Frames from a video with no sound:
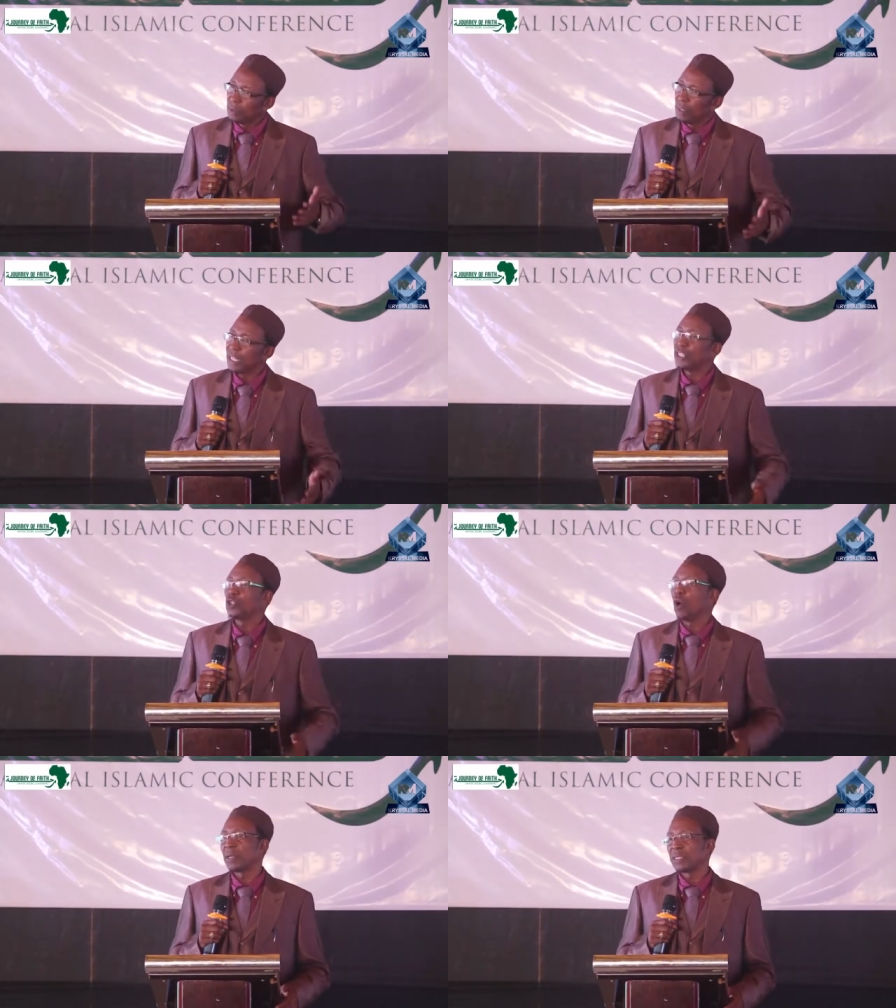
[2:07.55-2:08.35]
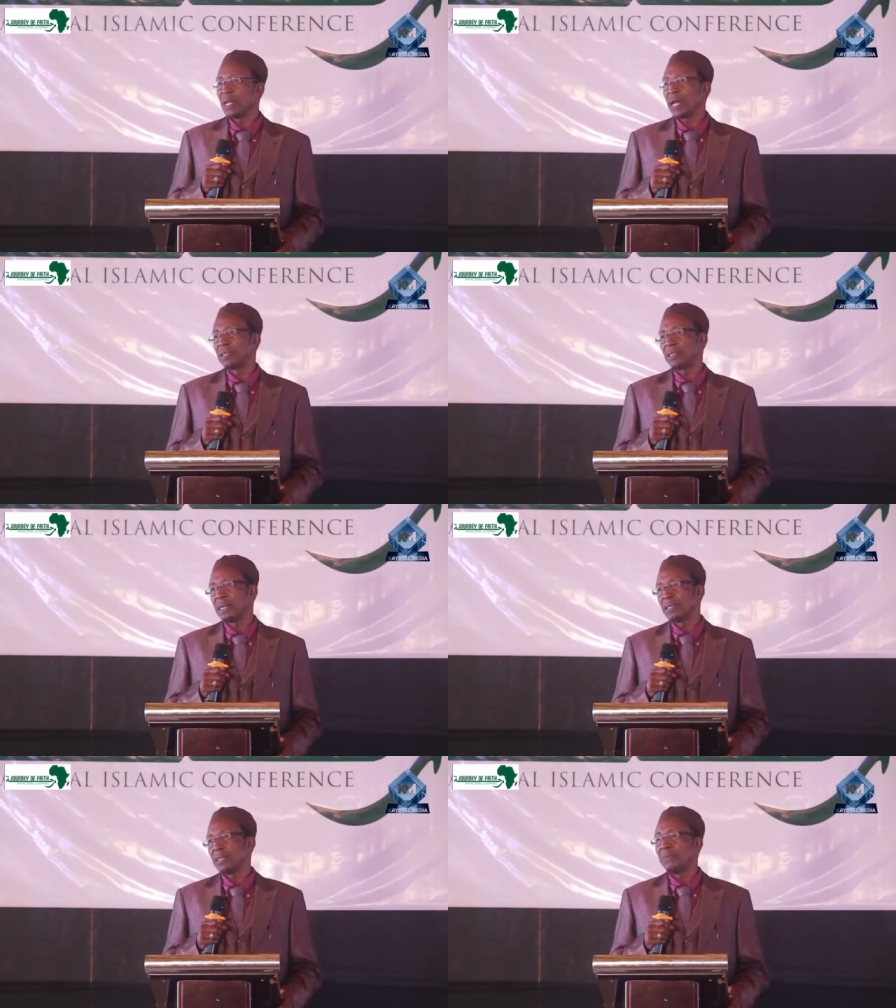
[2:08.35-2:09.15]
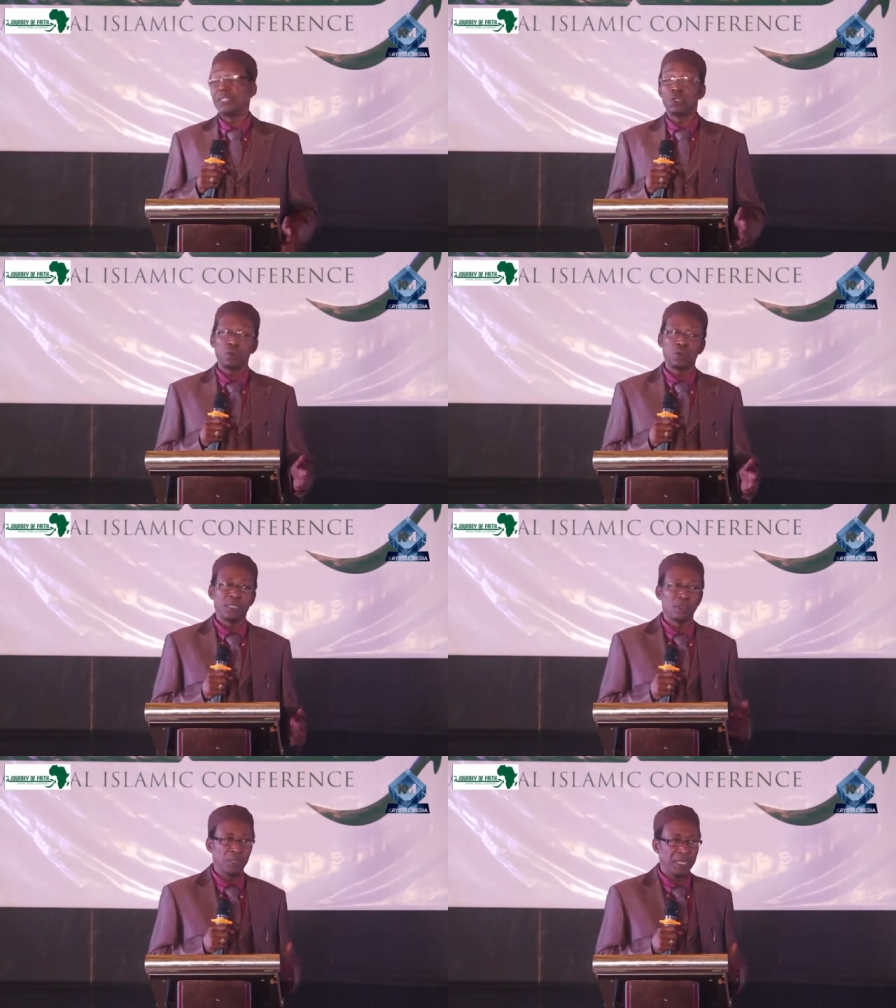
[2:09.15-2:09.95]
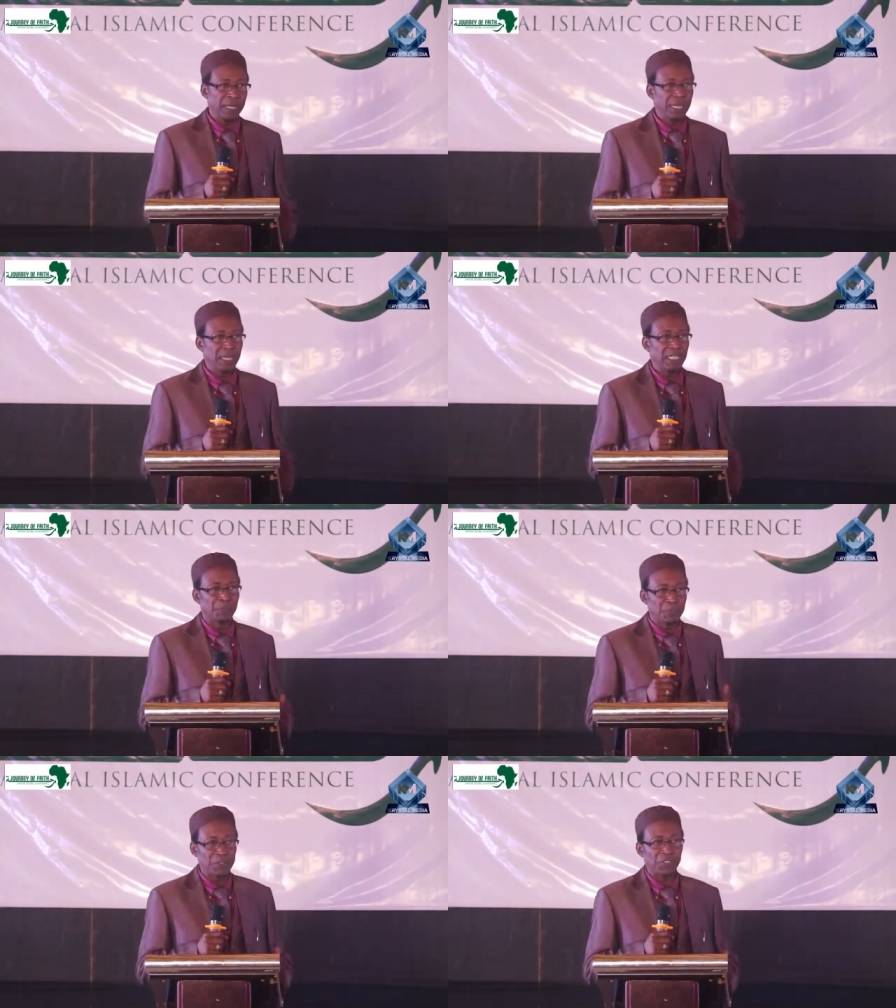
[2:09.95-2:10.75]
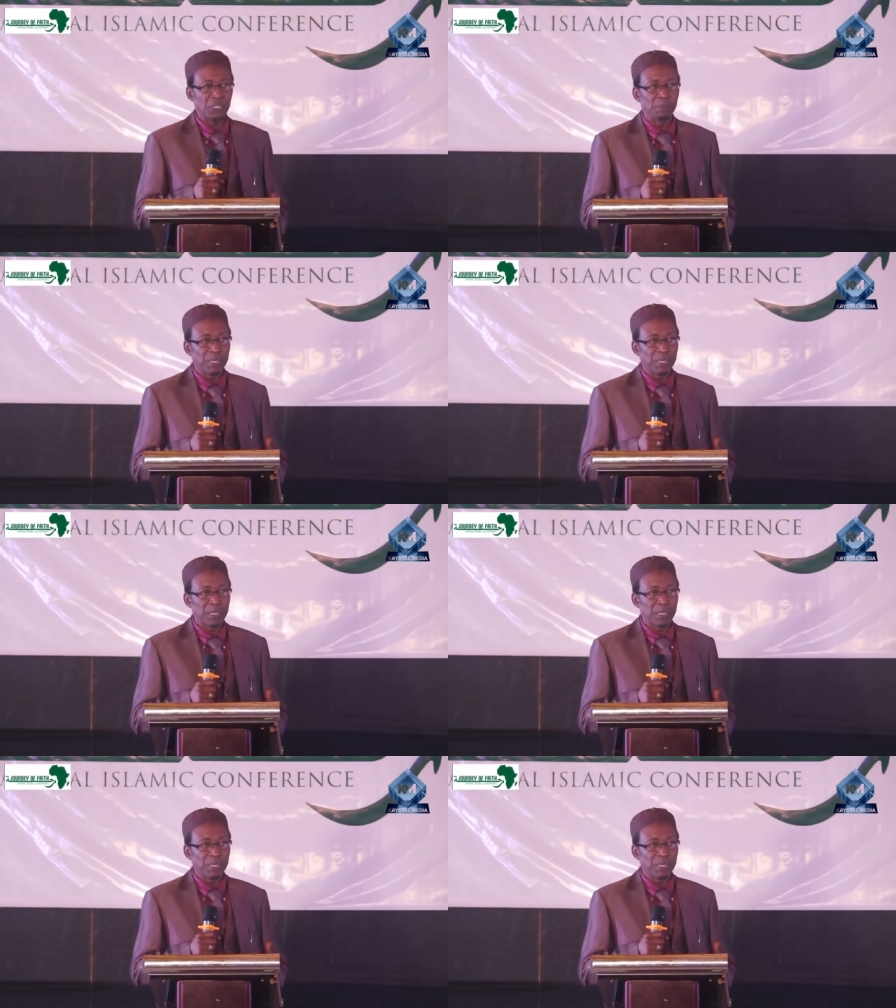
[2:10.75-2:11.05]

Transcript: let you understand that even though they're not here in person,